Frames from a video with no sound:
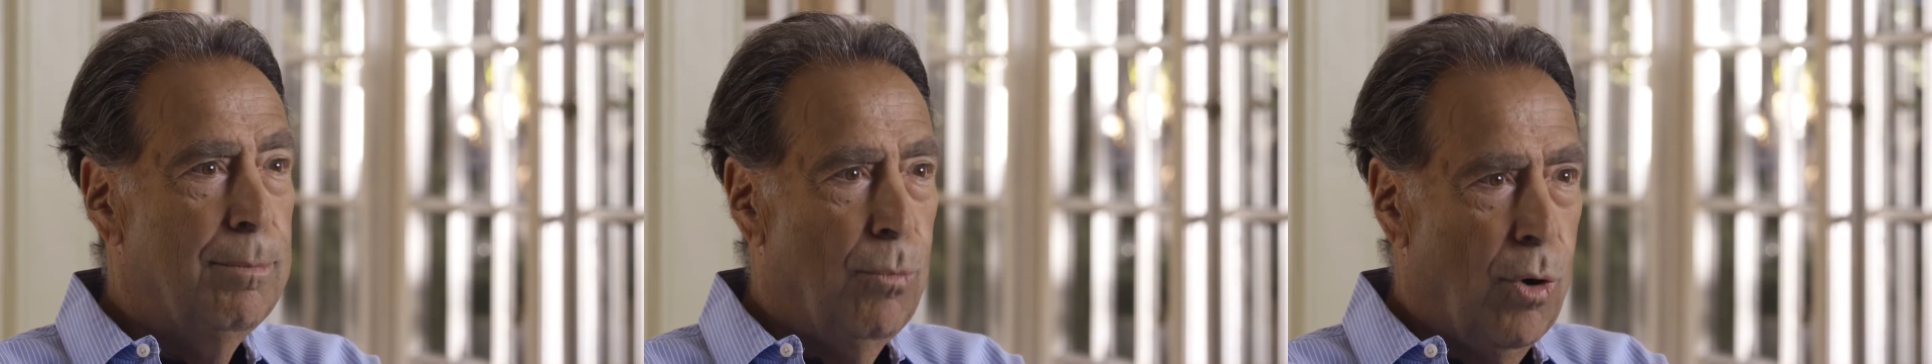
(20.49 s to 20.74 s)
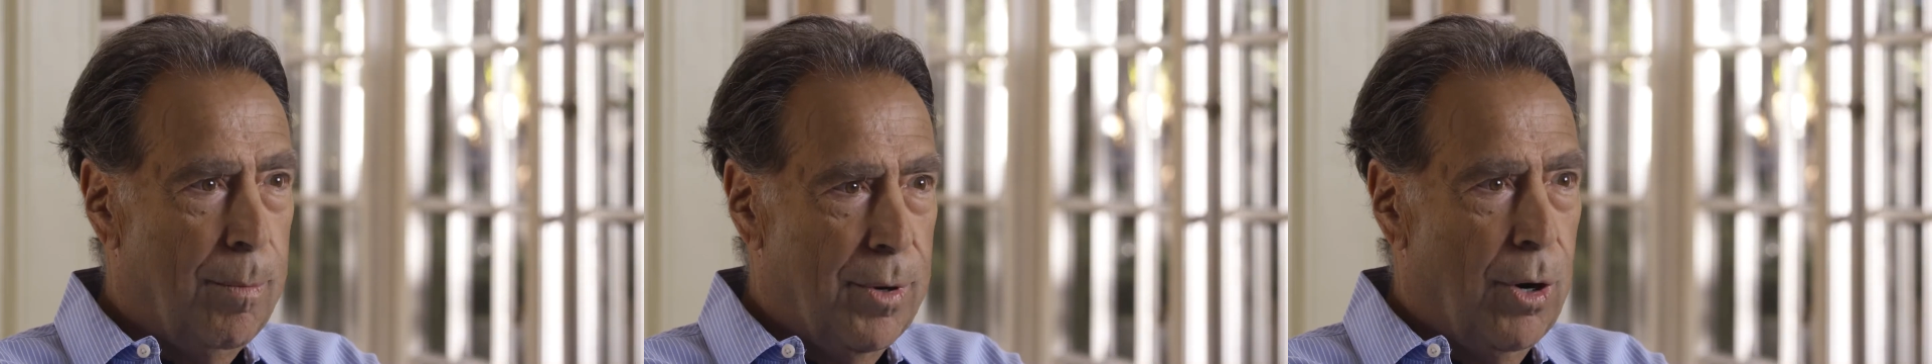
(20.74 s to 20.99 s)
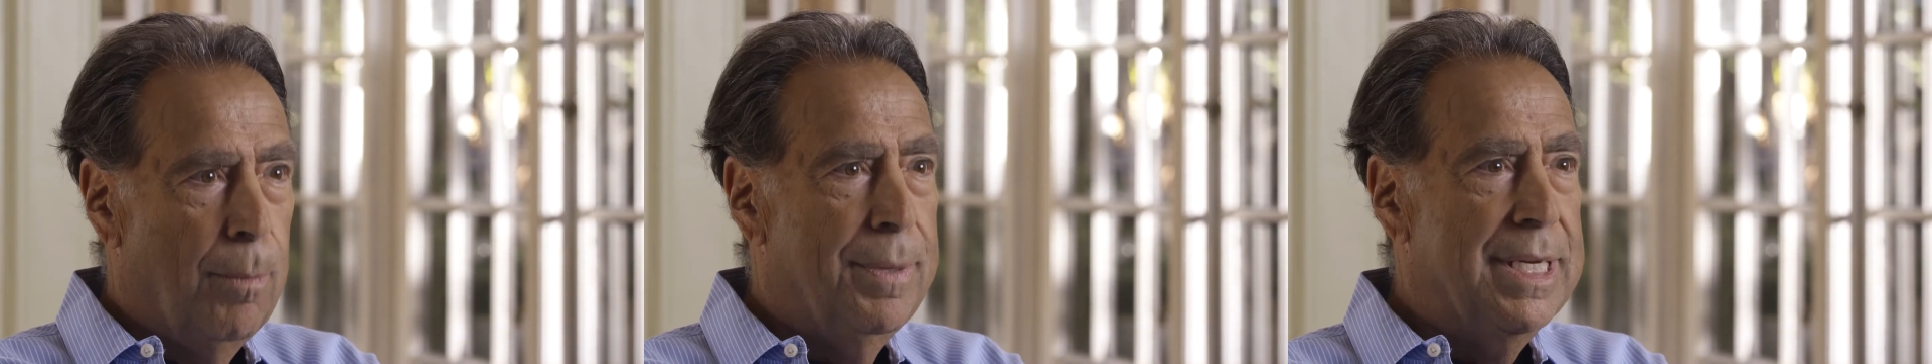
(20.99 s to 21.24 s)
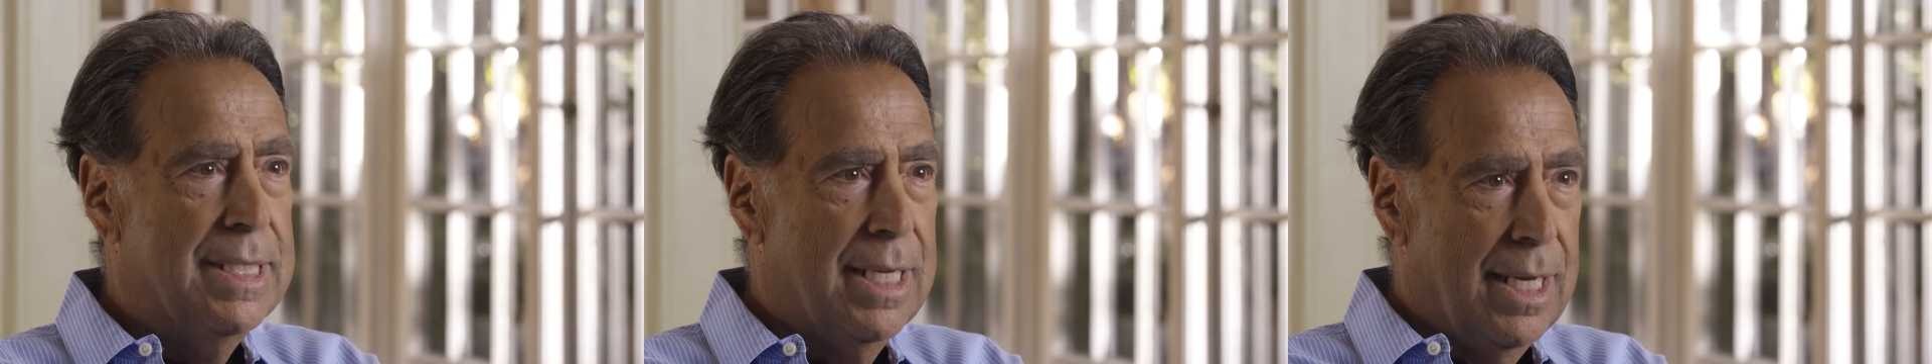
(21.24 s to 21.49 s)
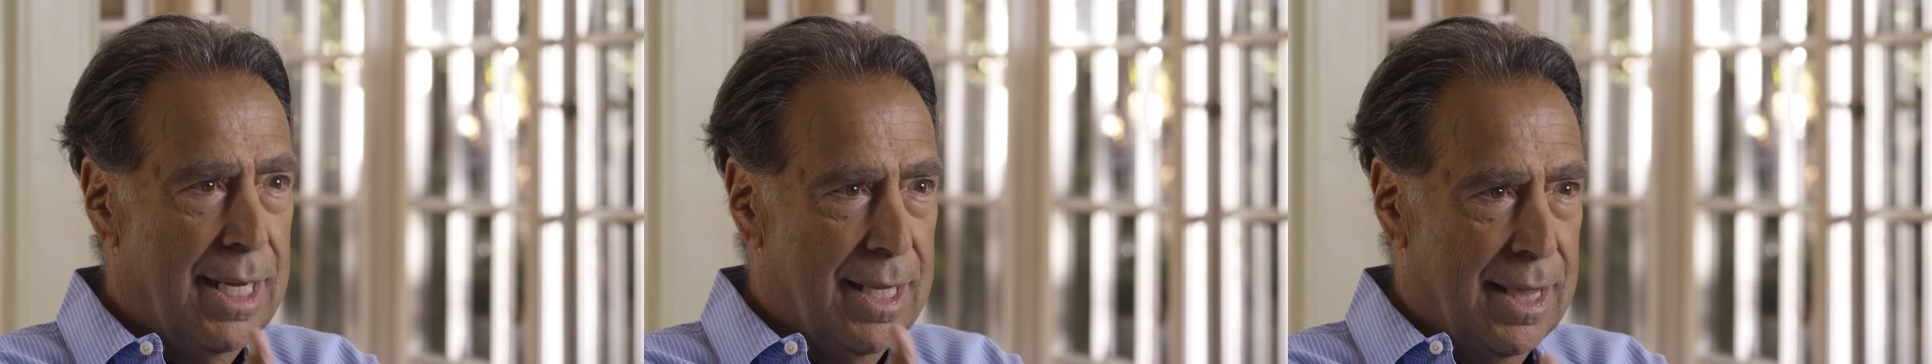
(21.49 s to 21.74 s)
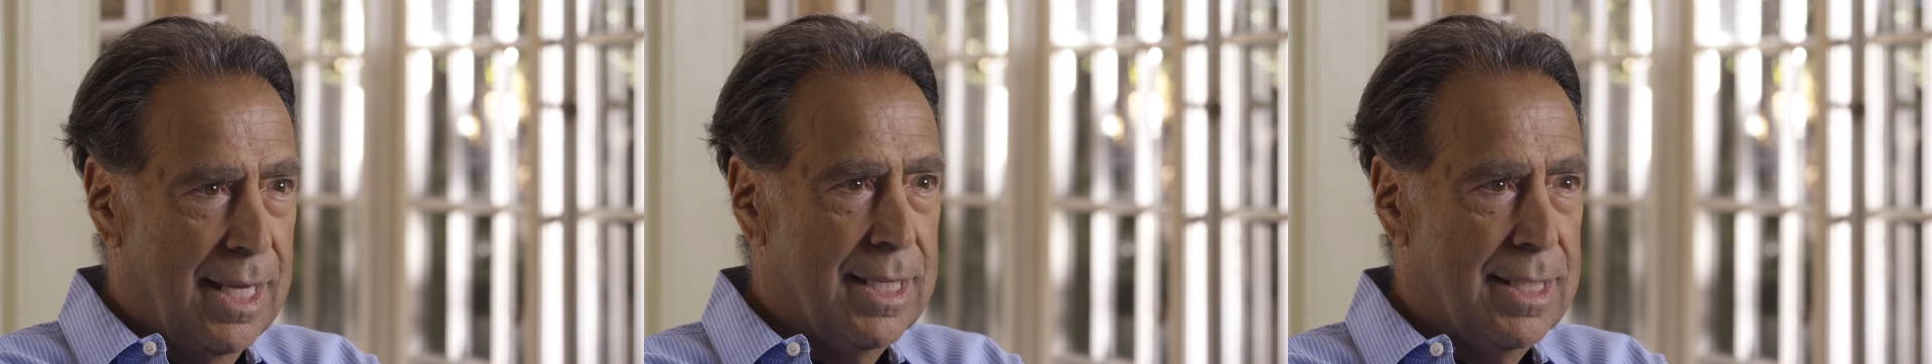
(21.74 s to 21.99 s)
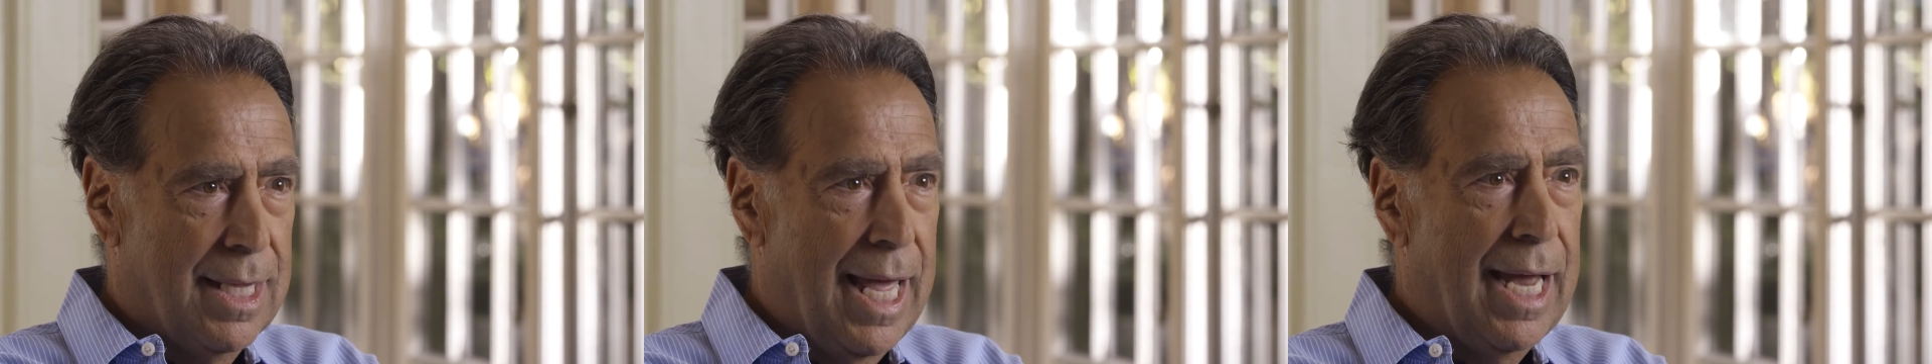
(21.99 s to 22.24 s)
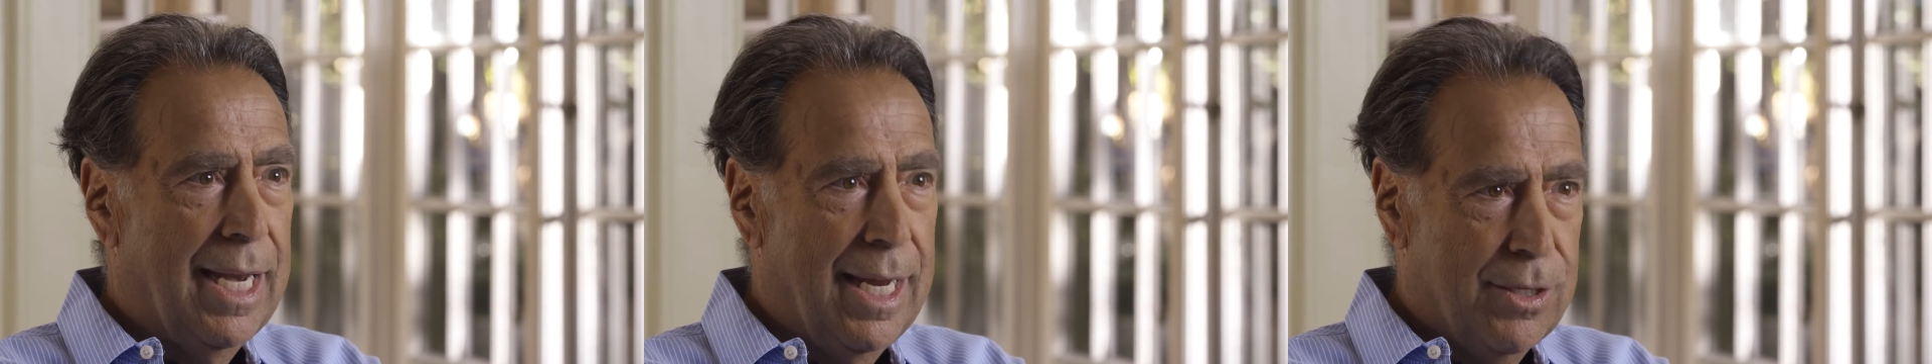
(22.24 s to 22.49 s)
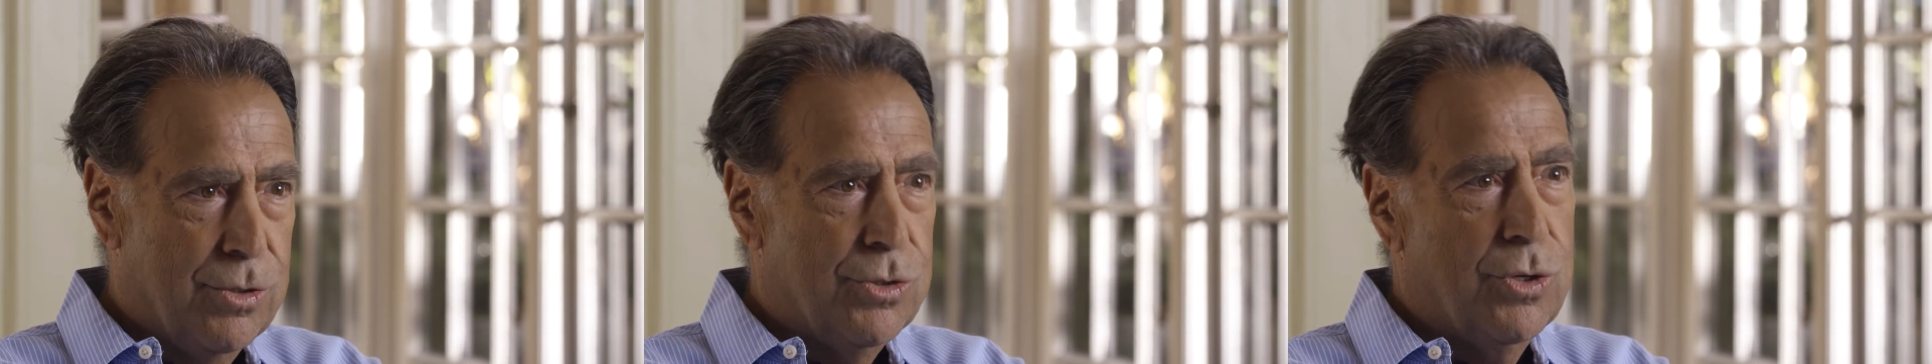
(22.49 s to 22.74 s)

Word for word: morbid obesity and things of that nature.